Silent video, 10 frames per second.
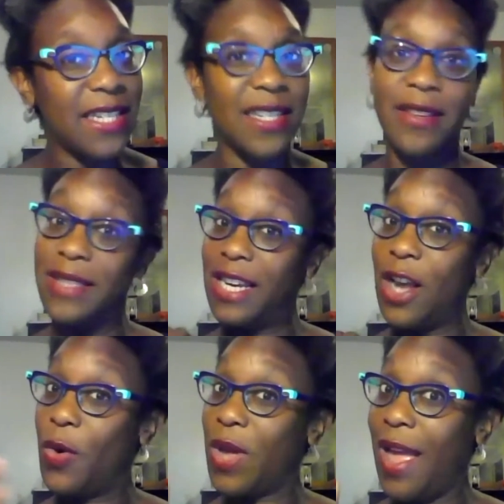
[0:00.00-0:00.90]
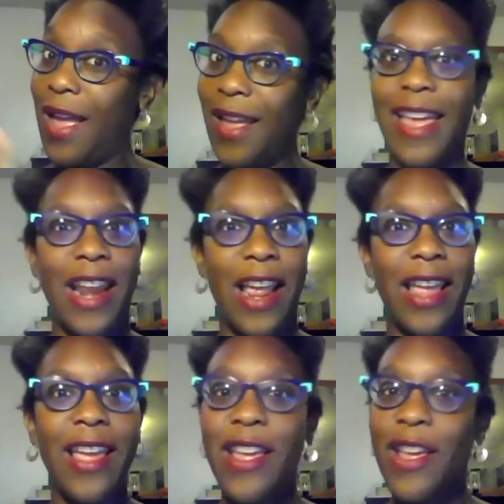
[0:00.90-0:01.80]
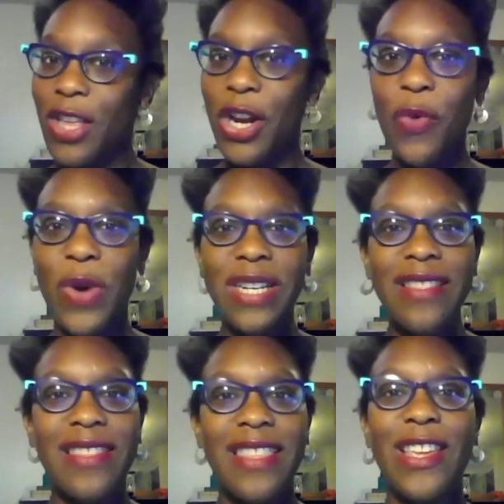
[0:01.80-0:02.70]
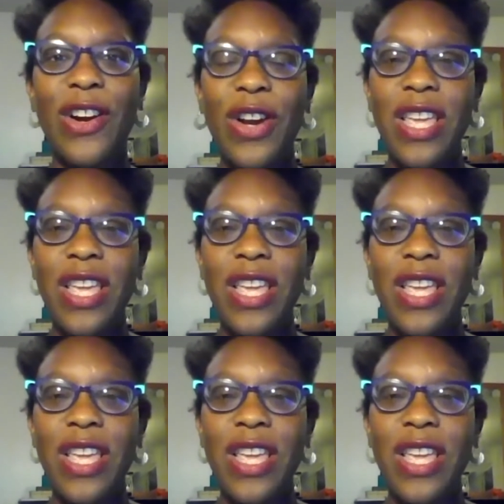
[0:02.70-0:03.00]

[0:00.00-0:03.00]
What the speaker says: And I was like, okay. And I, went to the theater.